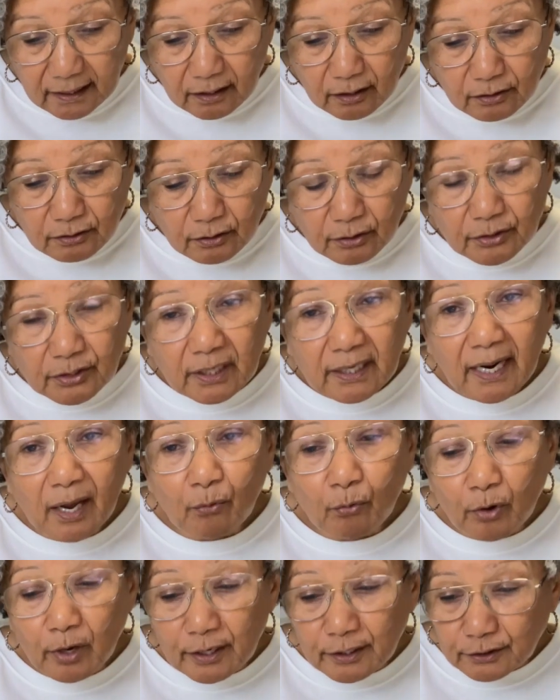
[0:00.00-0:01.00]
So then I
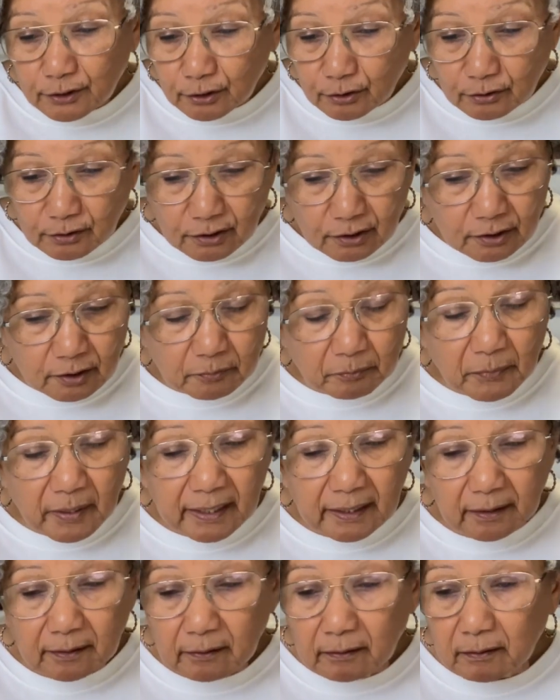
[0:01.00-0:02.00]
wanted to just
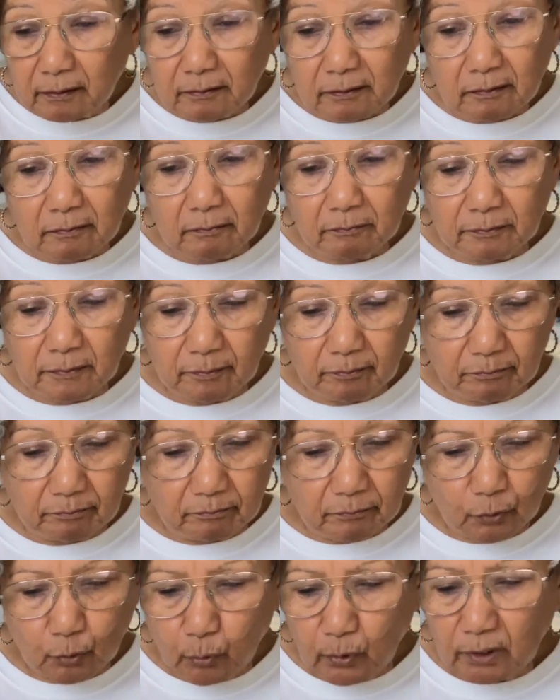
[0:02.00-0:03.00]
make
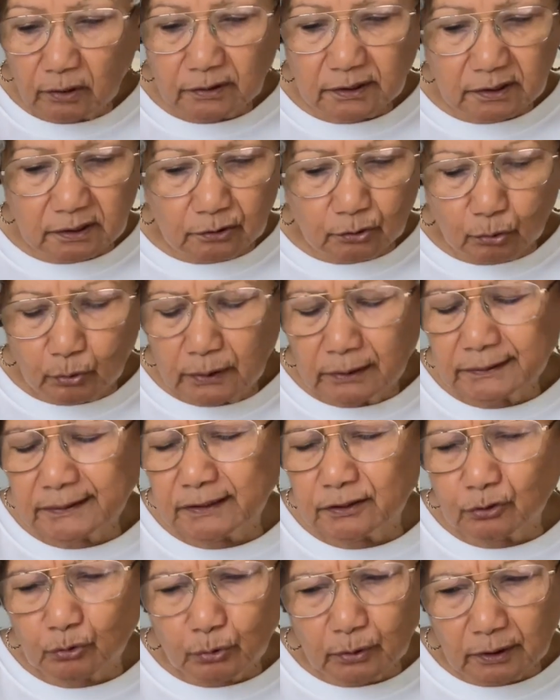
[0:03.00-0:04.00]
quilts and quilts
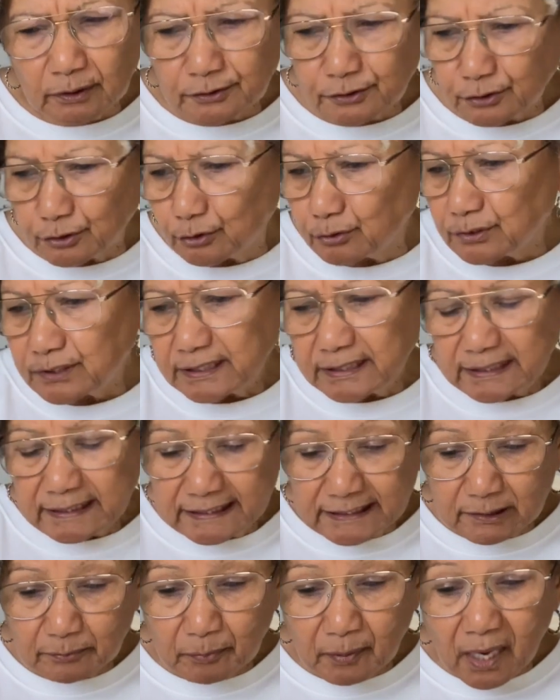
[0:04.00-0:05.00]
and quilts using
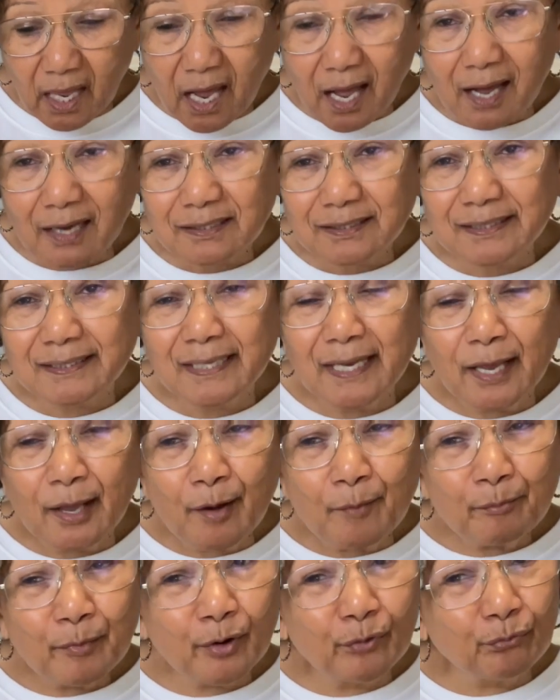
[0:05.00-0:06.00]
these blocks,
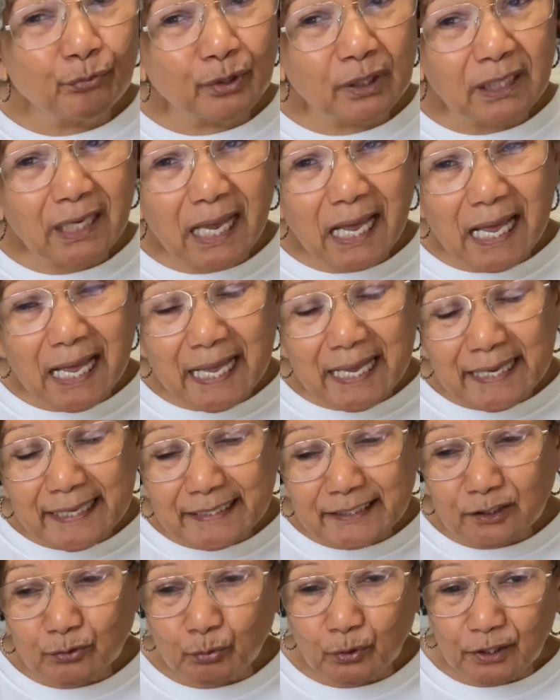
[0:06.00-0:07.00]
but
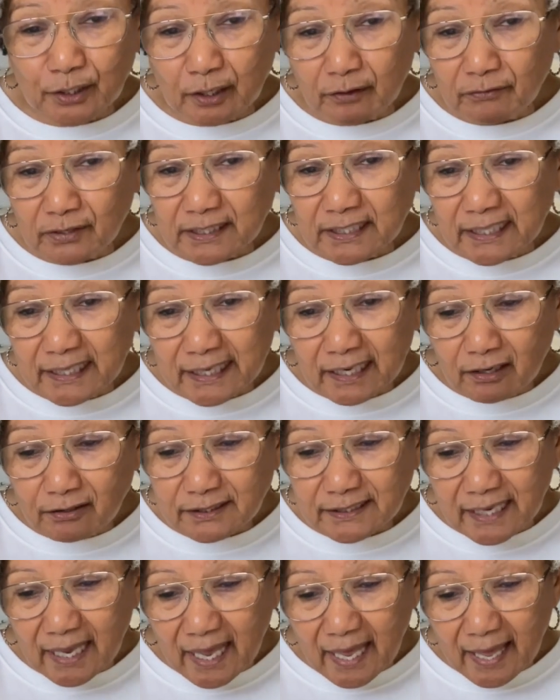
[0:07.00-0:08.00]
realized with everything
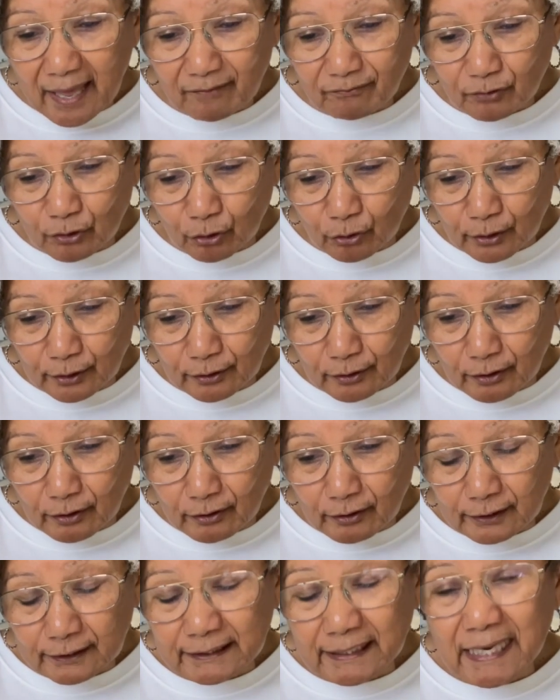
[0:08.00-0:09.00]
else I have going
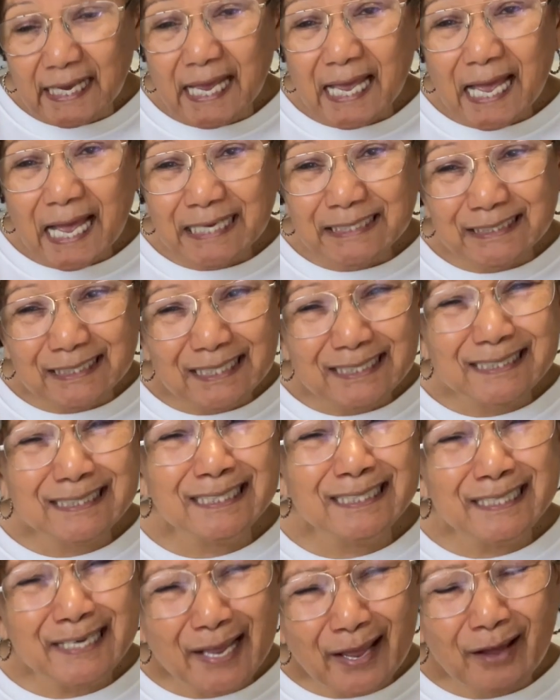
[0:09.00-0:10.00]
on, I just
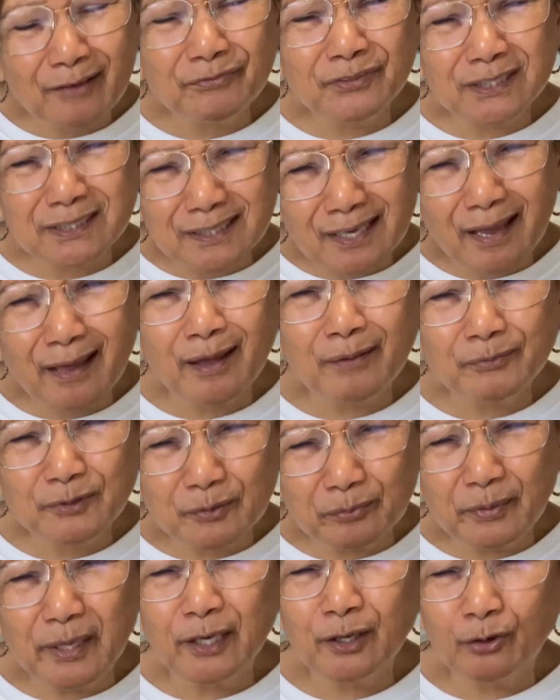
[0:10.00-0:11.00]
didn't have the time to
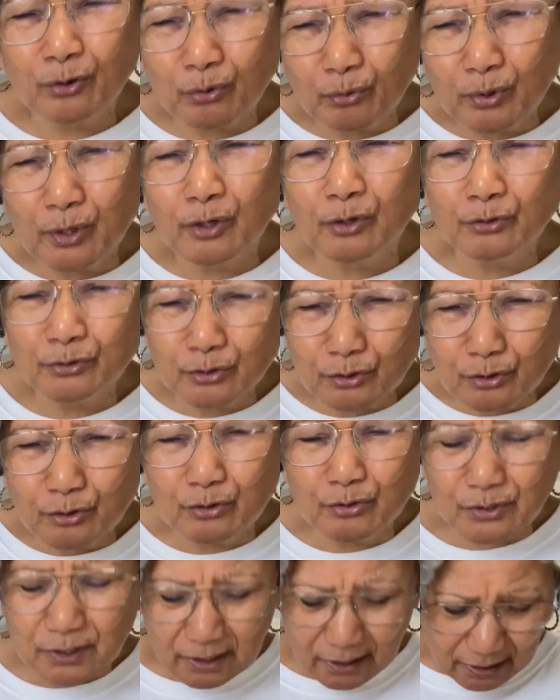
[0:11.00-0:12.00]
make a quilt
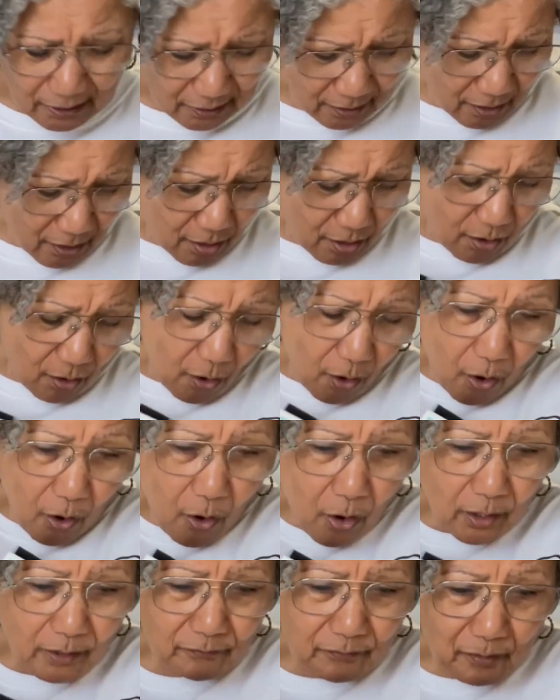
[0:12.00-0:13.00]
using
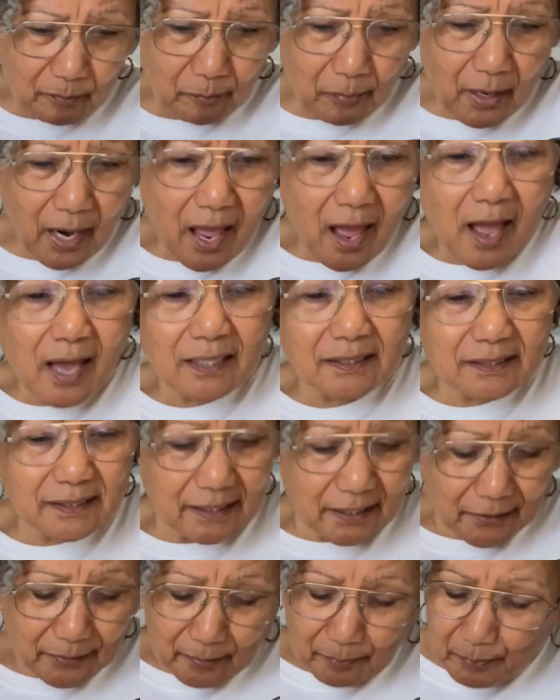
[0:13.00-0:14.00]
all of the blocks
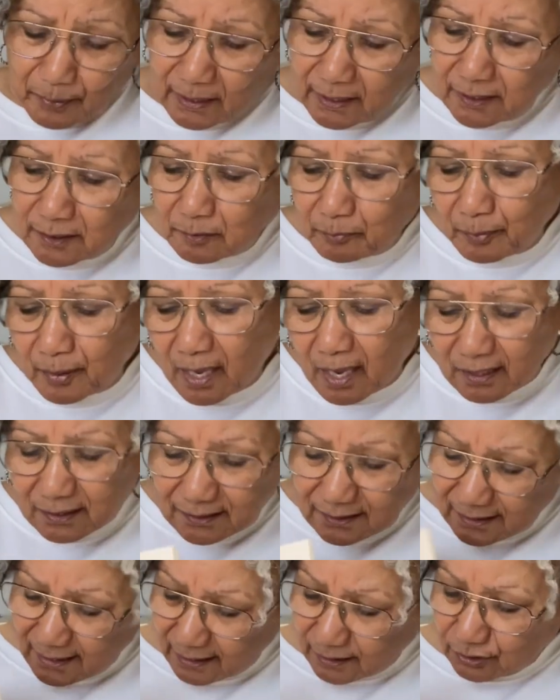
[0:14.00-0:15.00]
in the pieced block
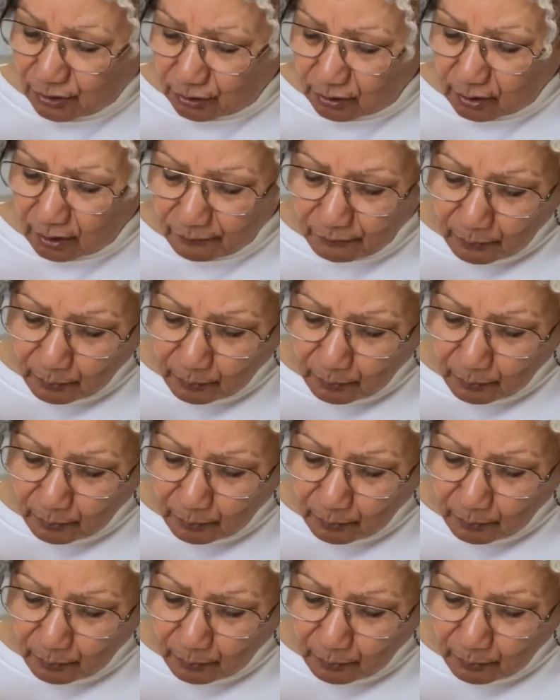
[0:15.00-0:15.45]
section of